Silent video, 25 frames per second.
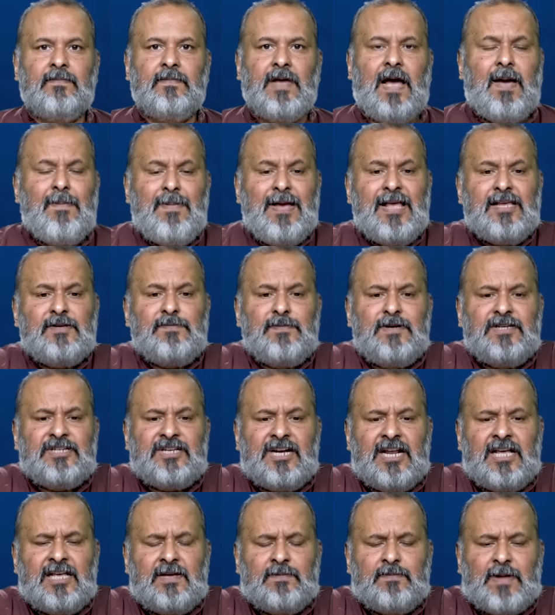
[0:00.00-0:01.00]

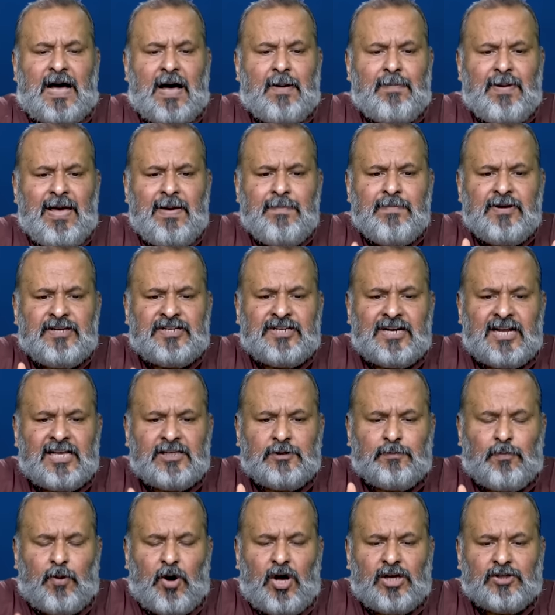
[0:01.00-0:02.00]
Abhay
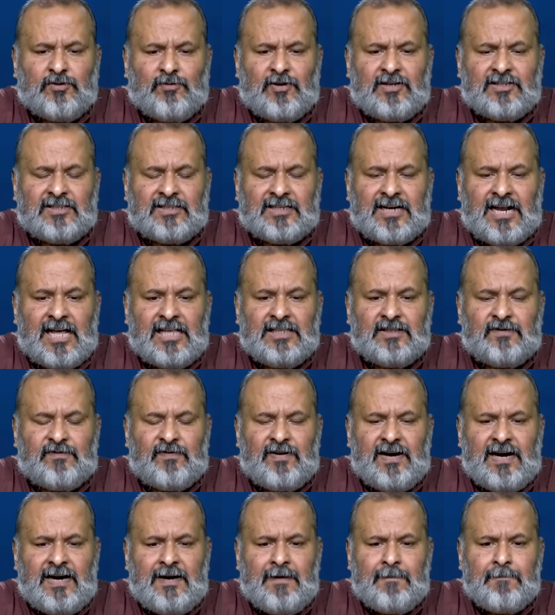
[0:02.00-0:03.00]
Mishra's boss was
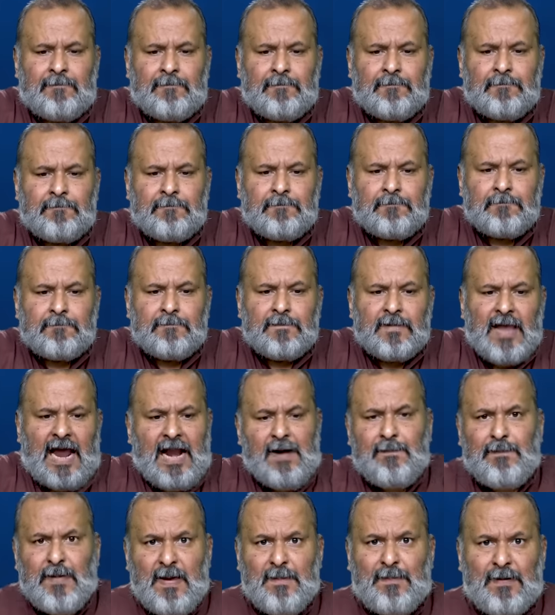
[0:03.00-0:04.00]
transferred,
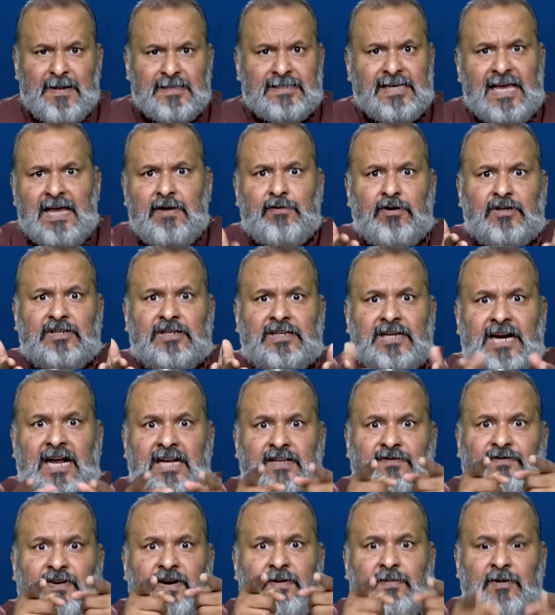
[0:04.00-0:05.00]
and people say he was
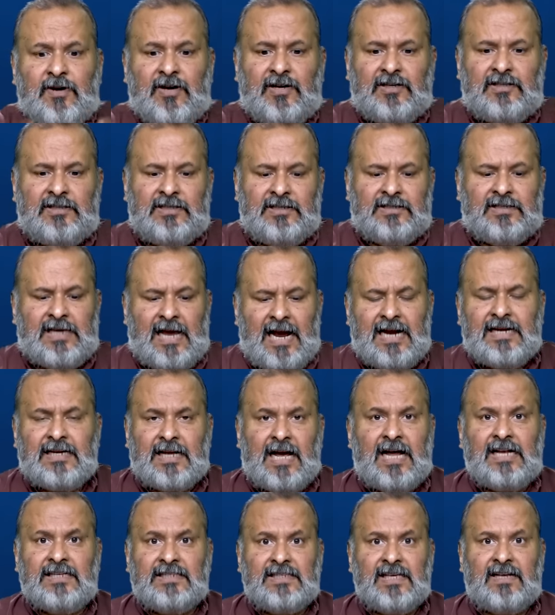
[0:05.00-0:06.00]
transferred because this
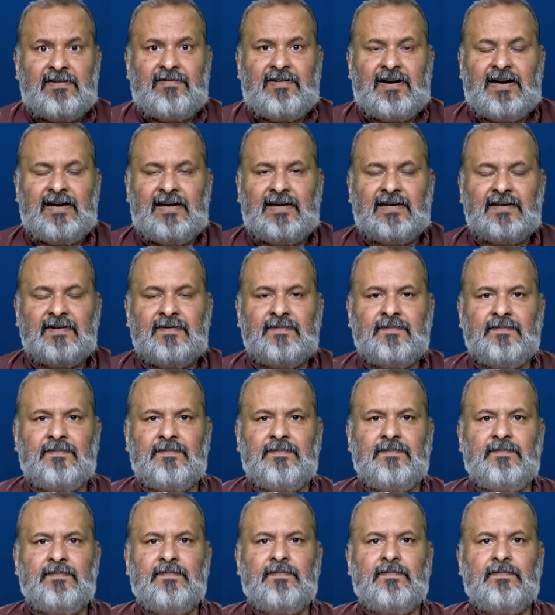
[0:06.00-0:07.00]
answer went.
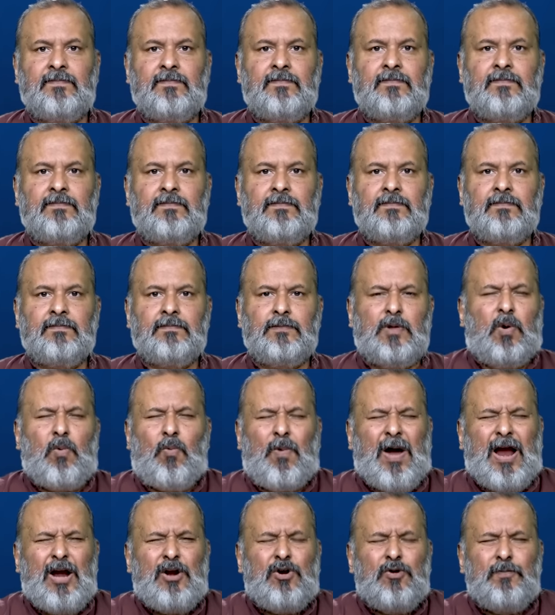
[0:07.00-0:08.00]
Now,
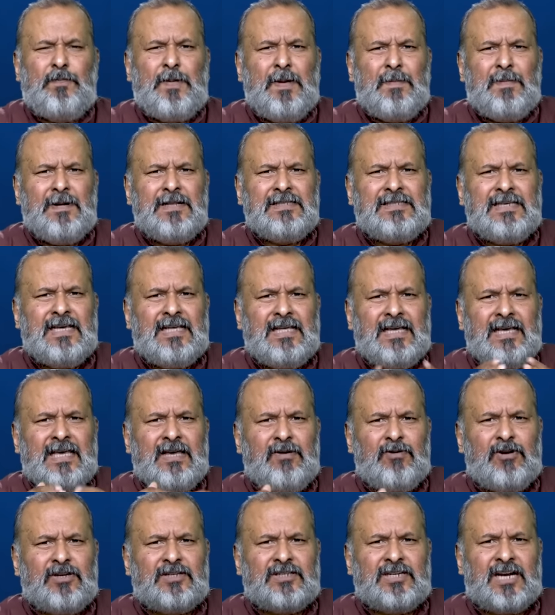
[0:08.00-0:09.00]
why do people say he
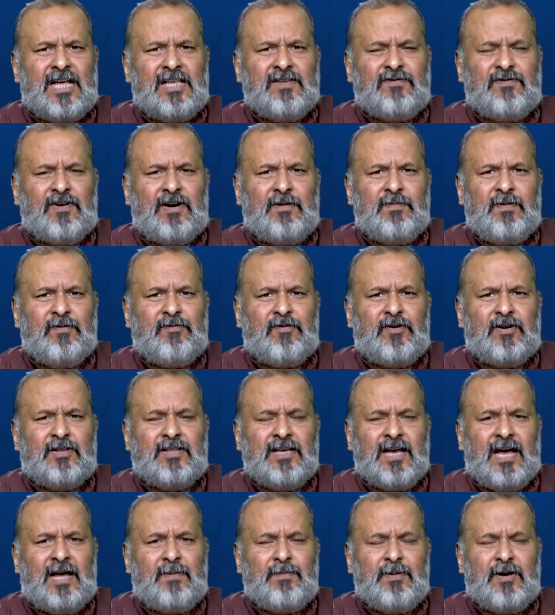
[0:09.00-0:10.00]
was transferred before
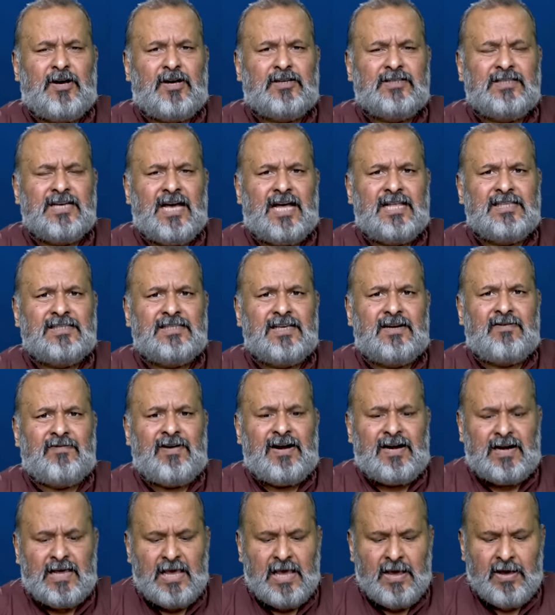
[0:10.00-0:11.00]
because the answer
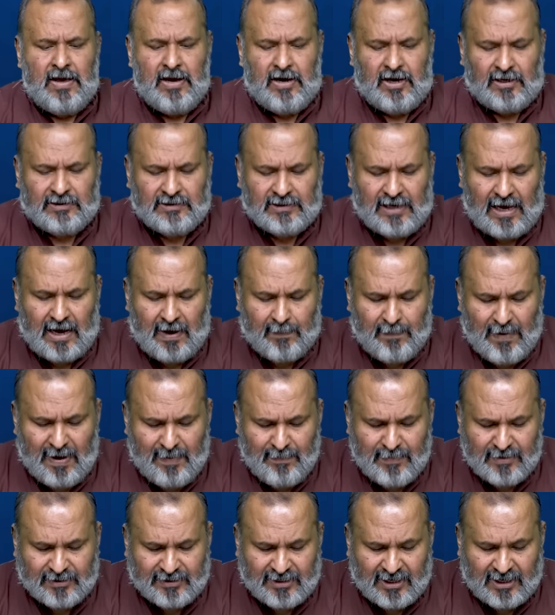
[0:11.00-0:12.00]
went? Because
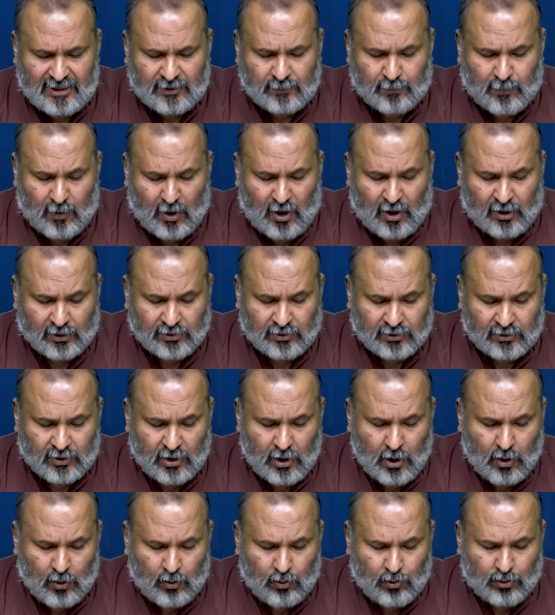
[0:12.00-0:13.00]
Abhay Mishra's boss,
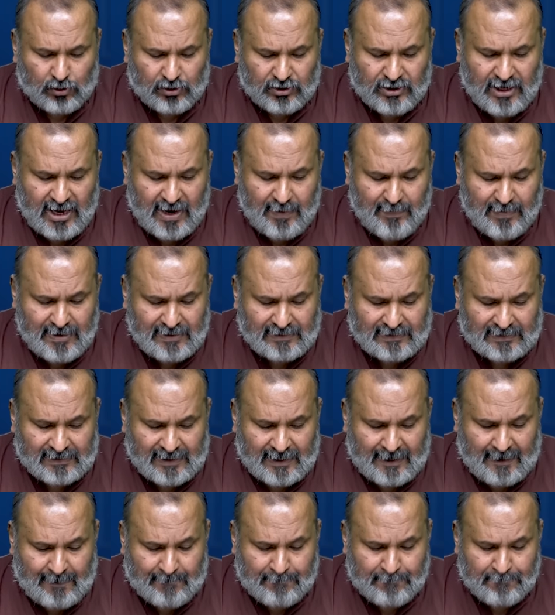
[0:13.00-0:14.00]
whose name is
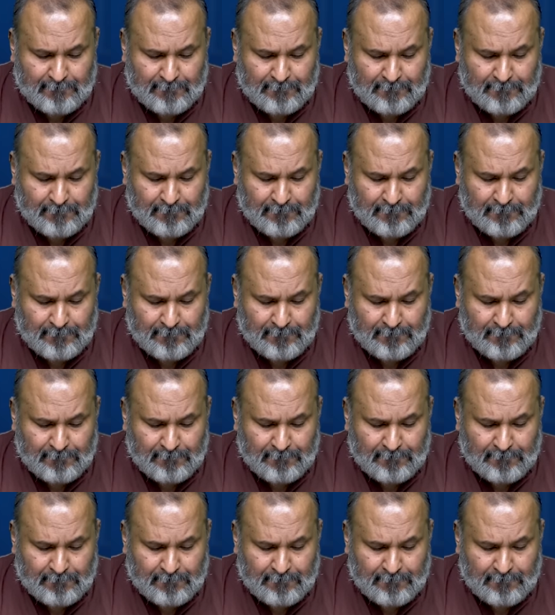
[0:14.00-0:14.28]
Shivaji